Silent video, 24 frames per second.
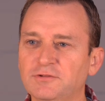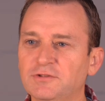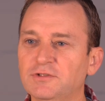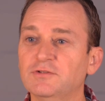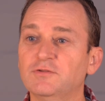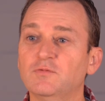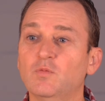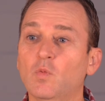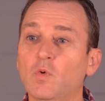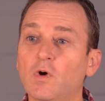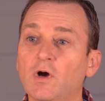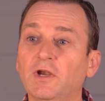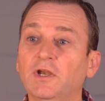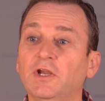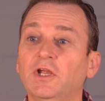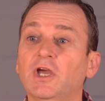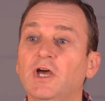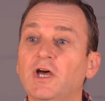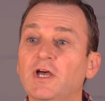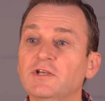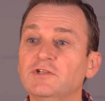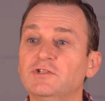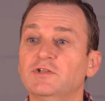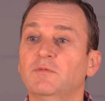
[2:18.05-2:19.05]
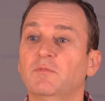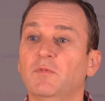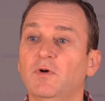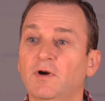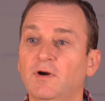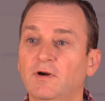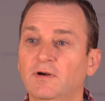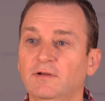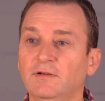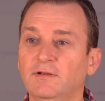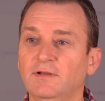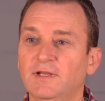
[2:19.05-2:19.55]
Just one customer,
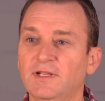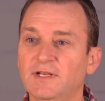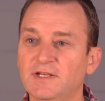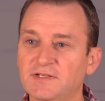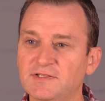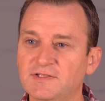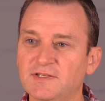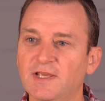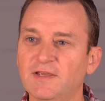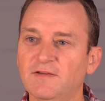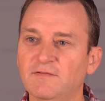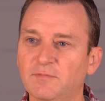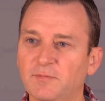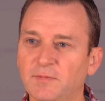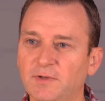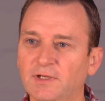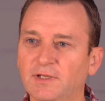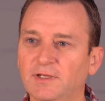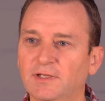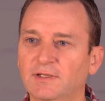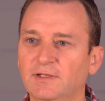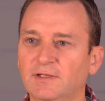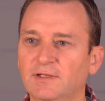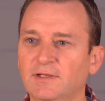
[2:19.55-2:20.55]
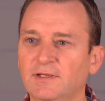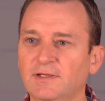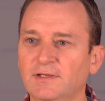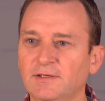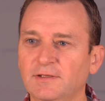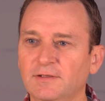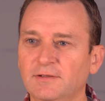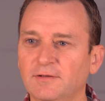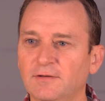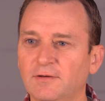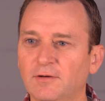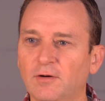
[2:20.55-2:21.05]
it has saved me
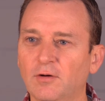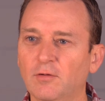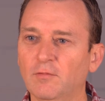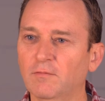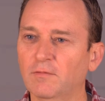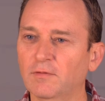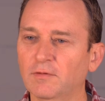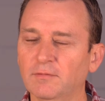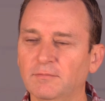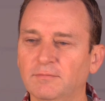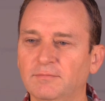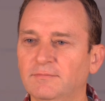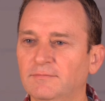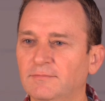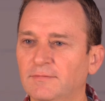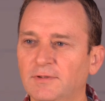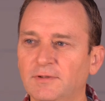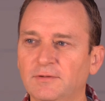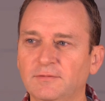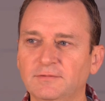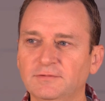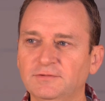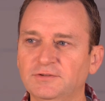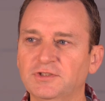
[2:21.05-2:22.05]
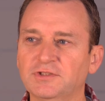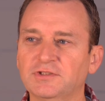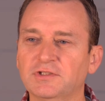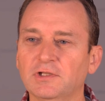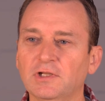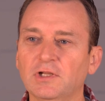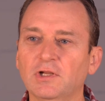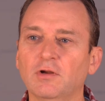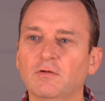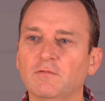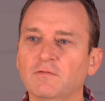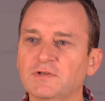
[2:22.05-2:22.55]
over just a
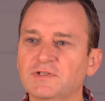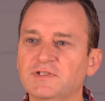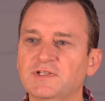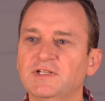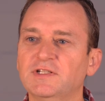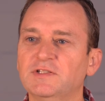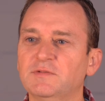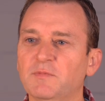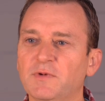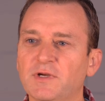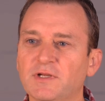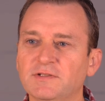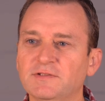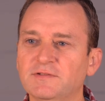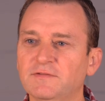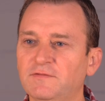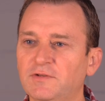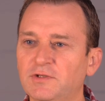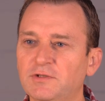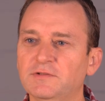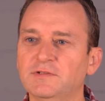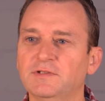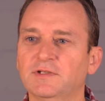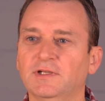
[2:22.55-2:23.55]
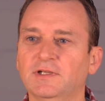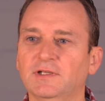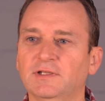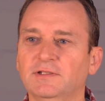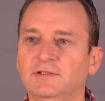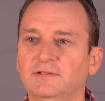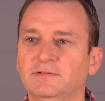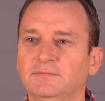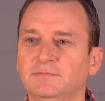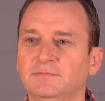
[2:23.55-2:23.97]
little over 6 months of using it.